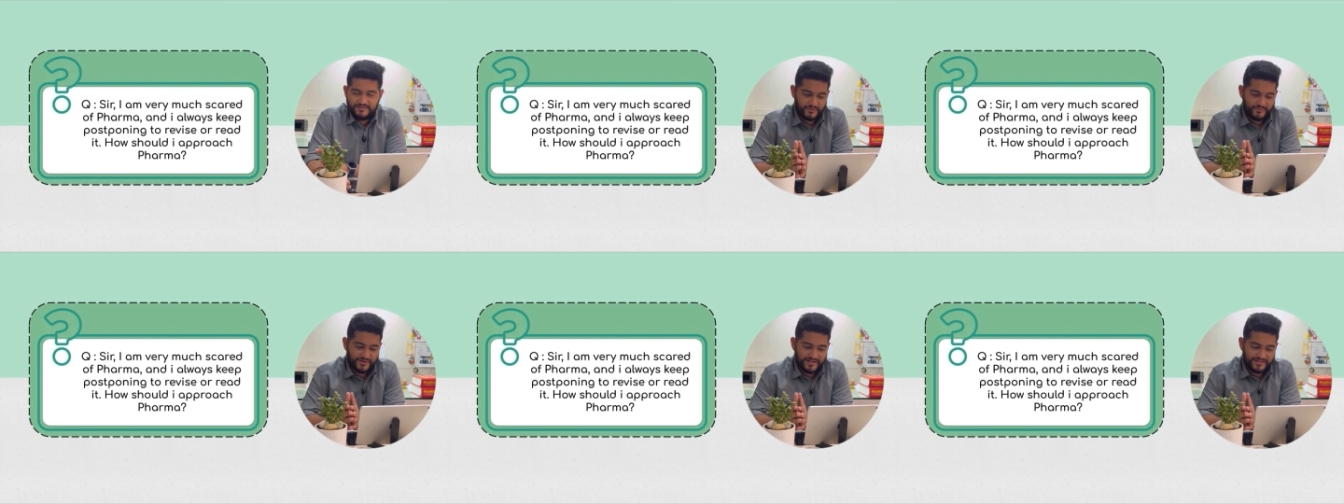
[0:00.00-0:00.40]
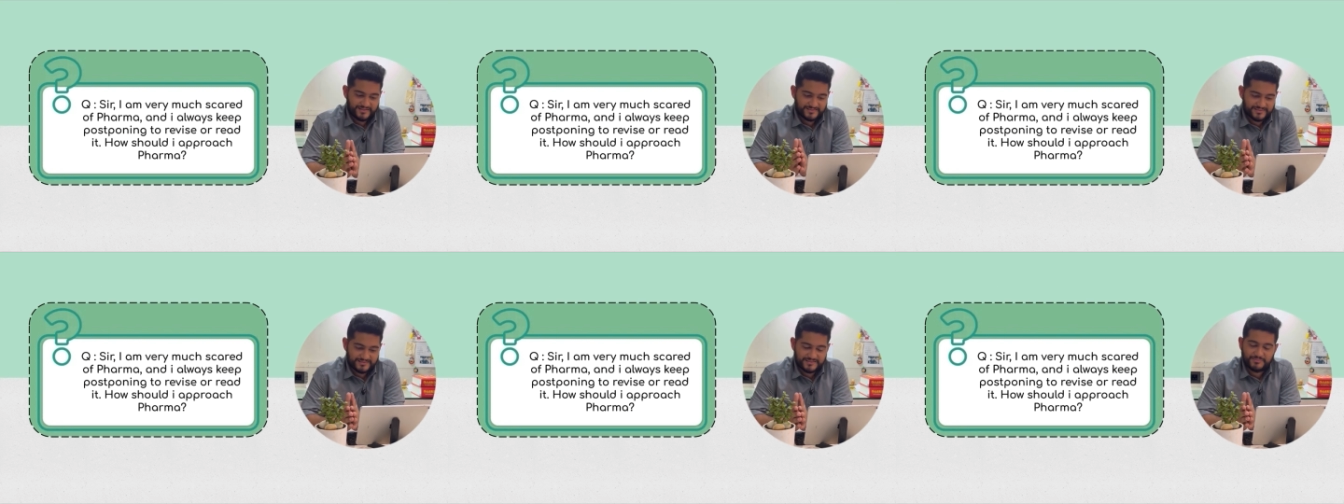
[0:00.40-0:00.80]
Well,
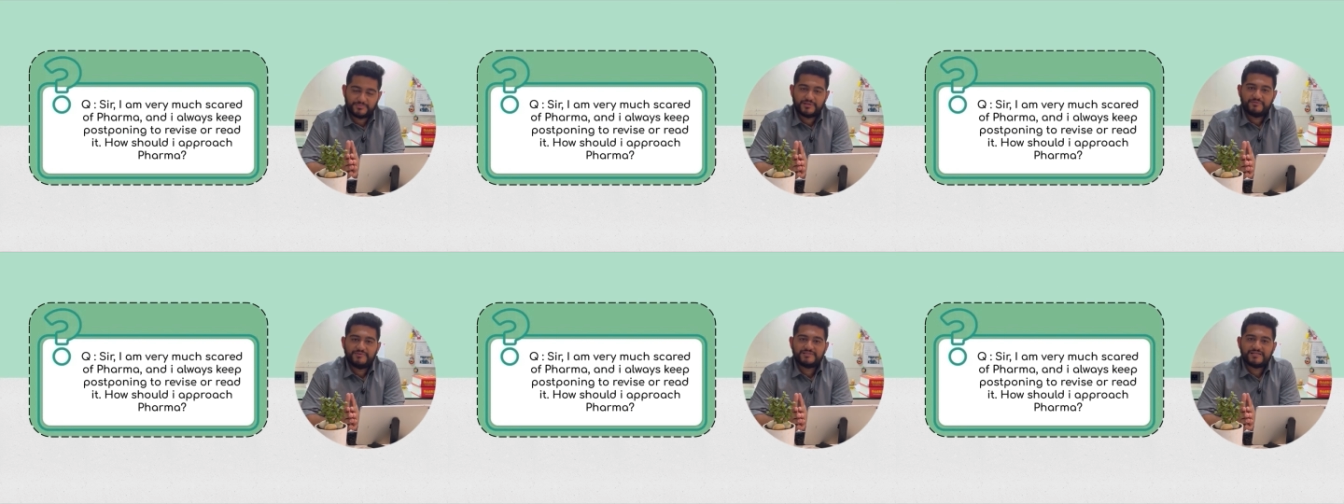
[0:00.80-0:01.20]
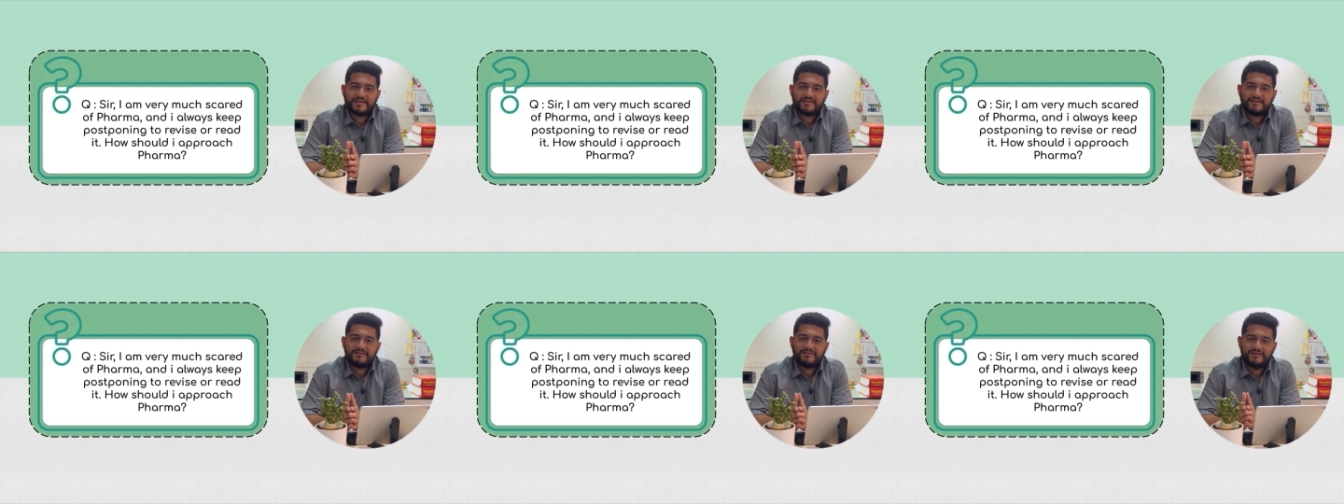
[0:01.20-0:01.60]
this is something which I
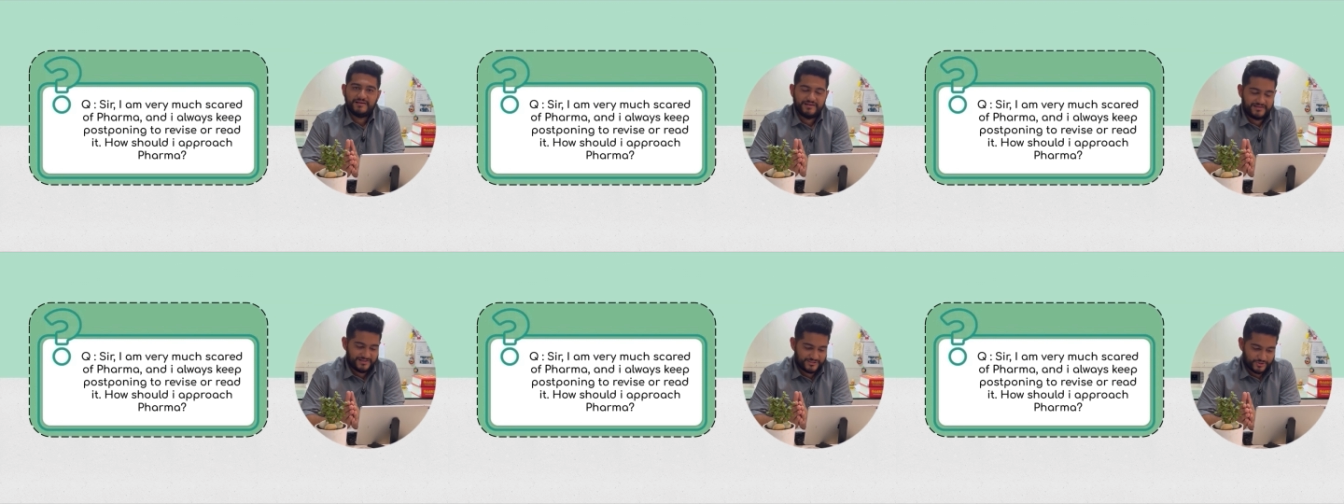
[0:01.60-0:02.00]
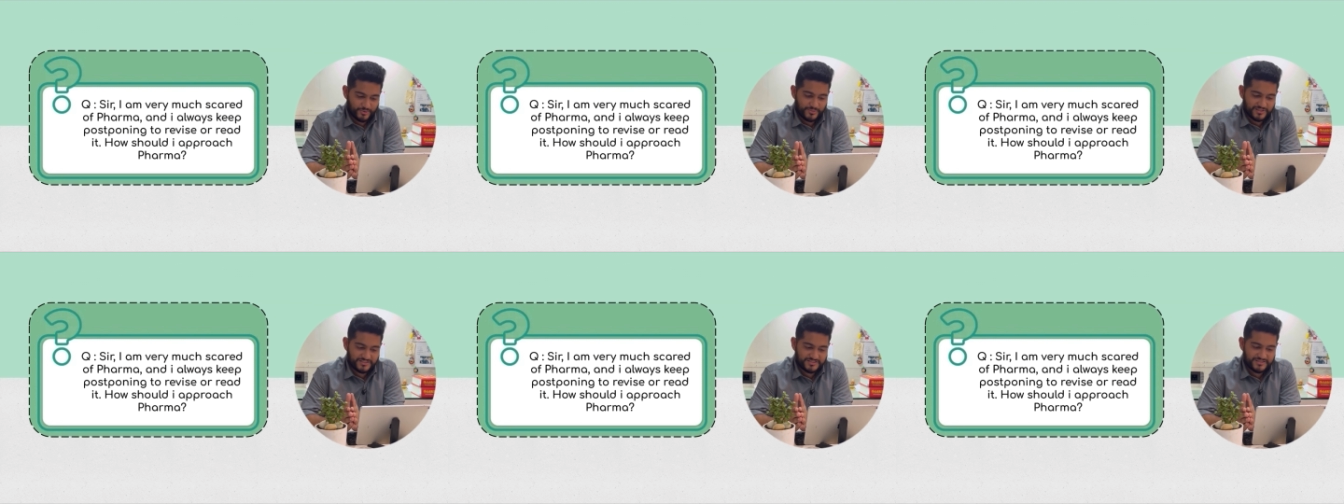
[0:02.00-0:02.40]
can relate it so
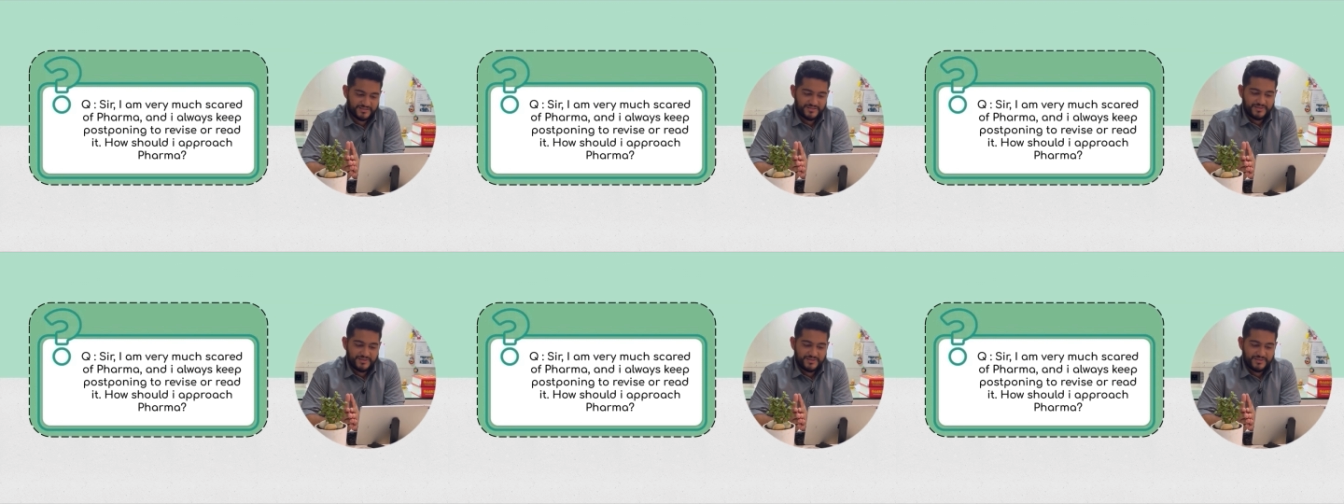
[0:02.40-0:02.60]
much,